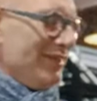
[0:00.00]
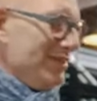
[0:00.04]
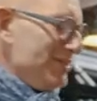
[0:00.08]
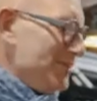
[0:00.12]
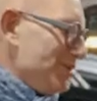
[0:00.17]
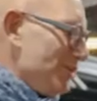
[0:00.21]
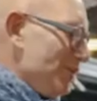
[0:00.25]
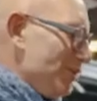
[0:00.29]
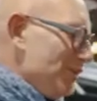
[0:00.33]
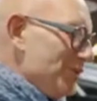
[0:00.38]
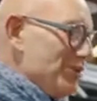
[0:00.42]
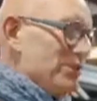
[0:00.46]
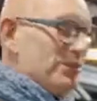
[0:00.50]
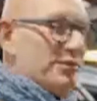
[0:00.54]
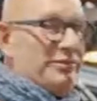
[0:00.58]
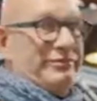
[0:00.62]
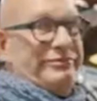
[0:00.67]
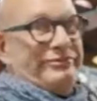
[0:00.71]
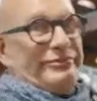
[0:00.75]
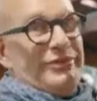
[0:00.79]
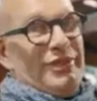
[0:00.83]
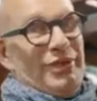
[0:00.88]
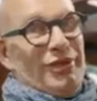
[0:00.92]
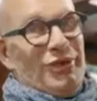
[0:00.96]
So,
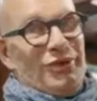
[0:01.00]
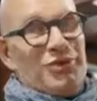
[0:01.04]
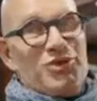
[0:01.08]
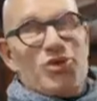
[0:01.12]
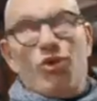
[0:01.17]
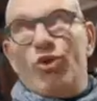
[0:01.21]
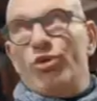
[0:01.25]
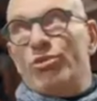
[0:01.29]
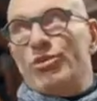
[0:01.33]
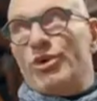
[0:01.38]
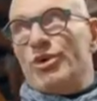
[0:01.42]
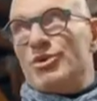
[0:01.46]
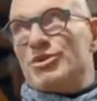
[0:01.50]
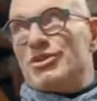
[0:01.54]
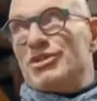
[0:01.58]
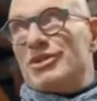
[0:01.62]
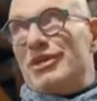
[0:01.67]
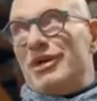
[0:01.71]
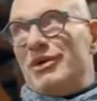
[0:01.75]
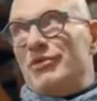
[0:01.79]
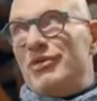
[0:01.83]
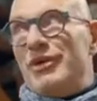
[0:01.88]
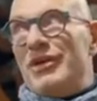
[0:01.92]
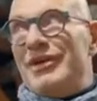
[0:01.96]
you know, it's almost,
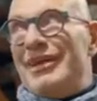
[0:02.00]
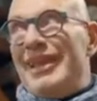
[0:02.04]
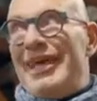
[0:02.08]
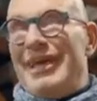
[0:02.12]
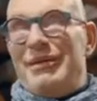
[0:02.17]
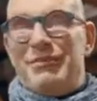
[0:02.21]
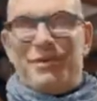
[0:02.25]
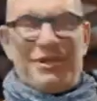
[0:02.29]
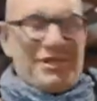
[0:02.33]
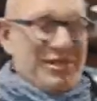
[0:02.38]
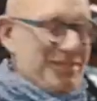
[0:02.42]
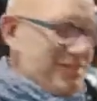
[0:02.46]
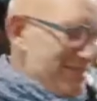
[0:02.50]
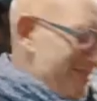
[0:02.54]
we're neighbors.